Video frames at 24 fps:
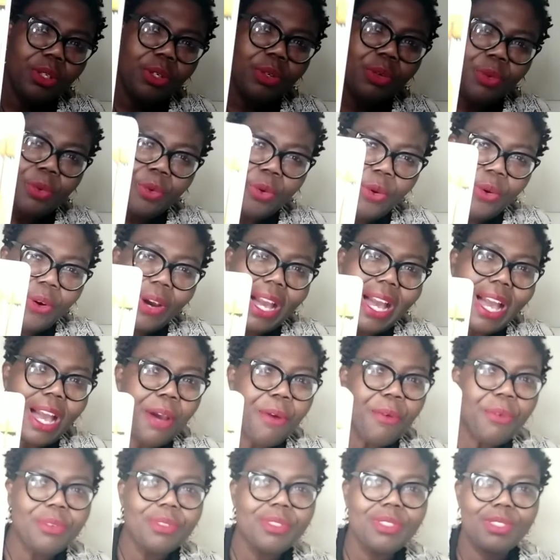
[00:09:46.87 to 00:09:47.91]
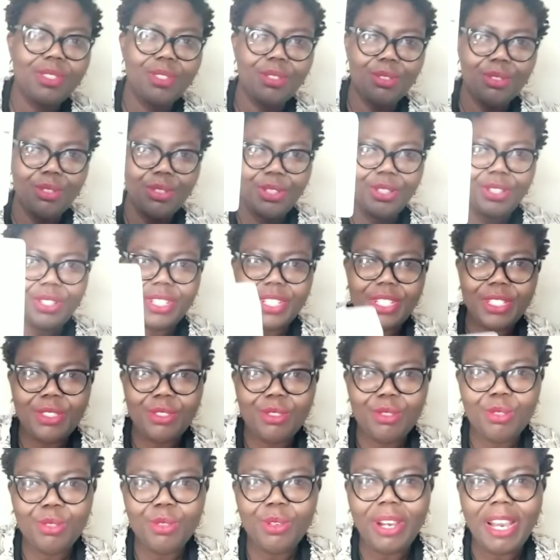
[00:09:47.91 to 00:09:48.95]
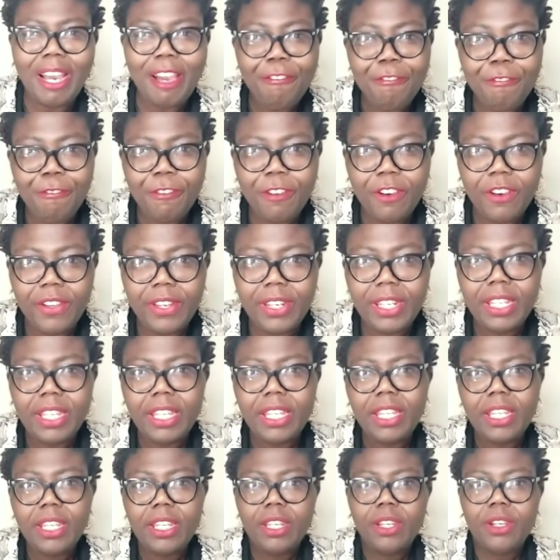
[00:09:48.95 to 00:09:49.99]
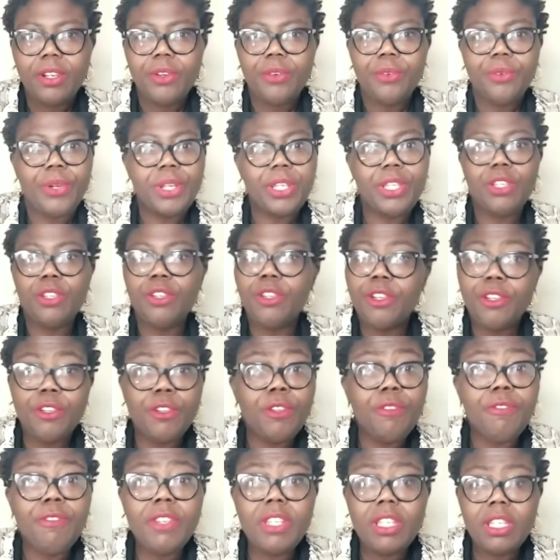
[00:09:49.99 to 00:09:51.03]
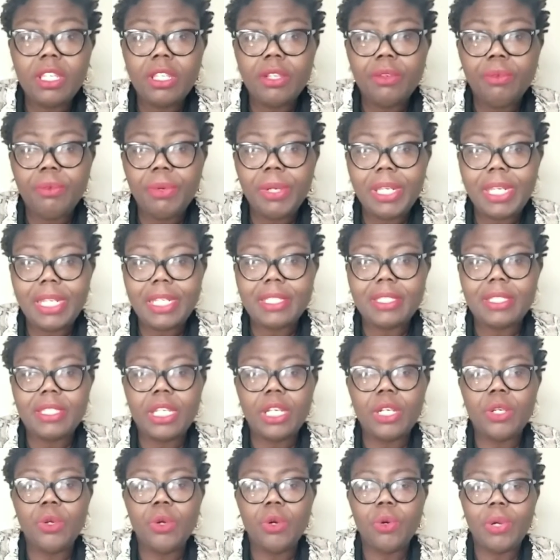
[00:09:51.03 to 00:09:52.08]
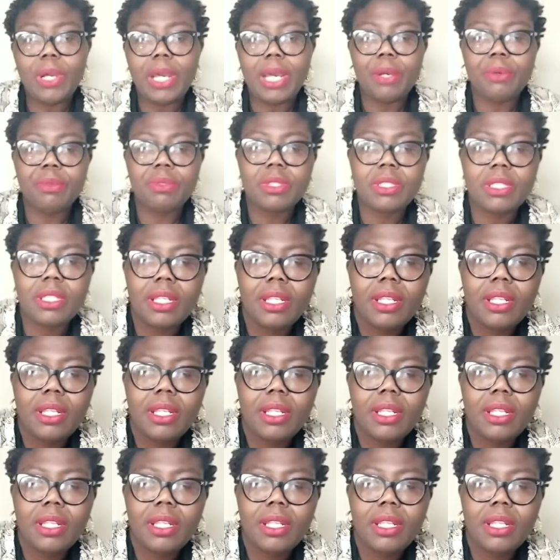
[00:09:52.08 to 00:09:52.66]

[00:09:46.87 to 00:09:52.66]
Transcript: go out, you need to have fun. When even when I say go out,